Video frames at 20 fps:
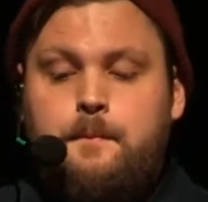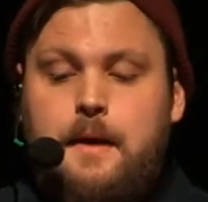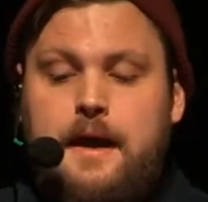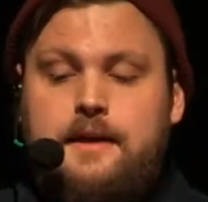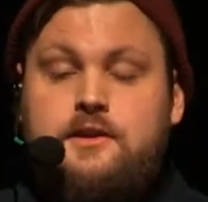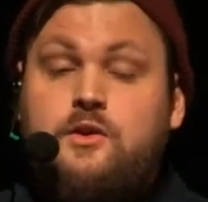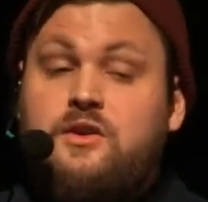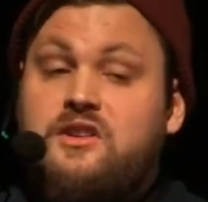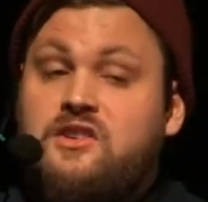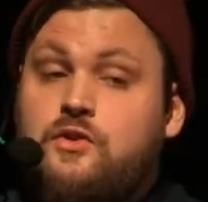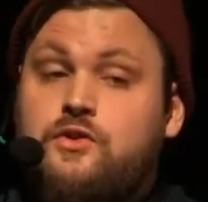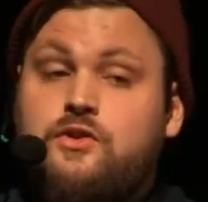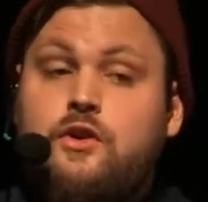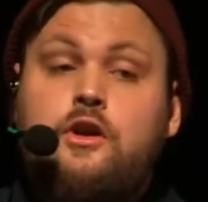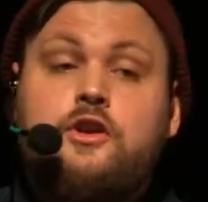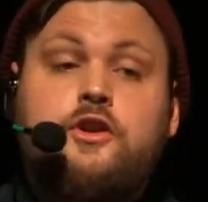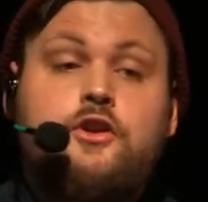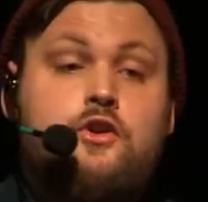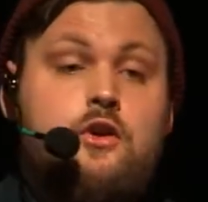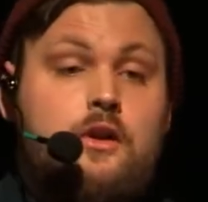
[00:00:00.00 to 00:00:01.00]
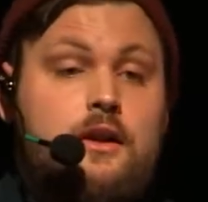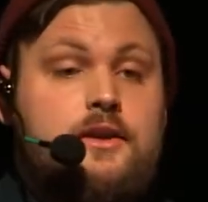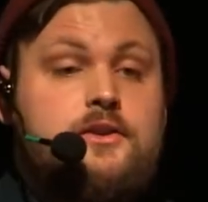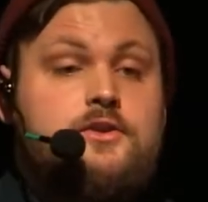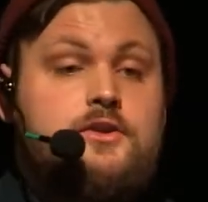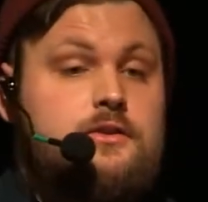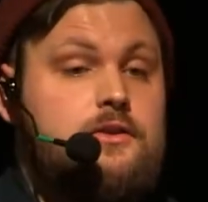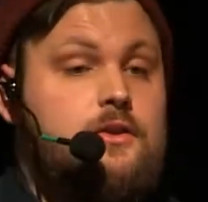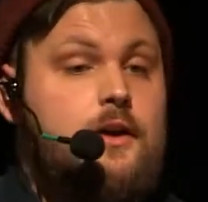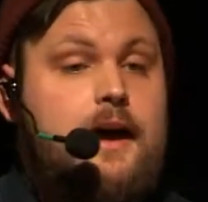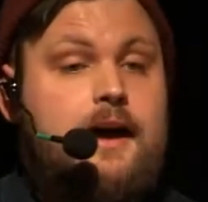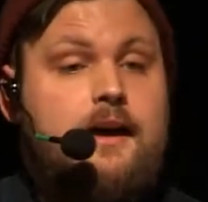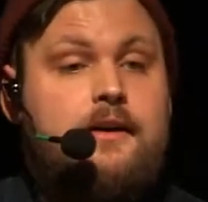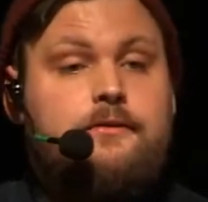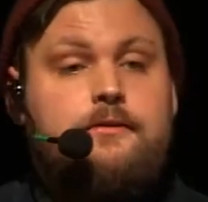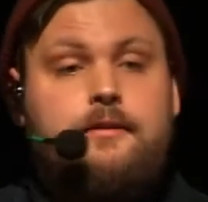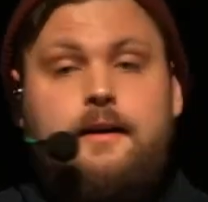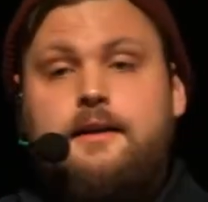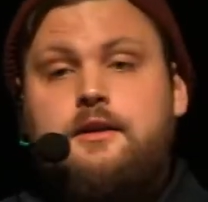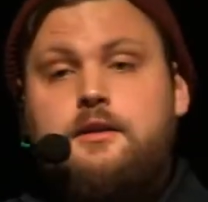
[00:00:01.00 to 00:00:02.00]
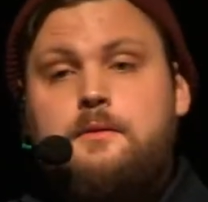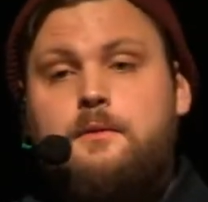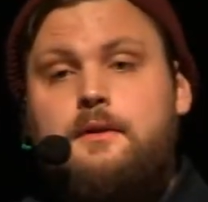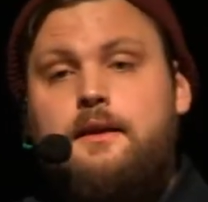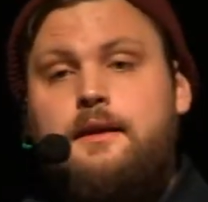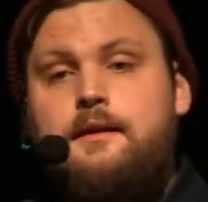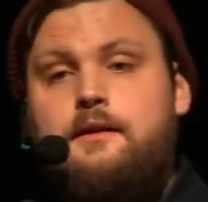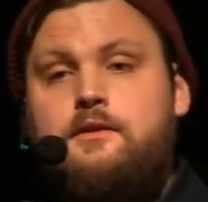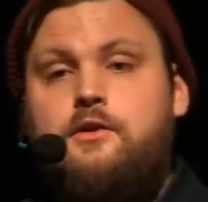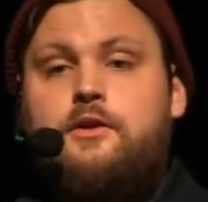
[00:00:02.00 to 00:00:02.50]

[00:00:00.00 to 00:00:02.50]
And you can use all the knowledge you have accumulated.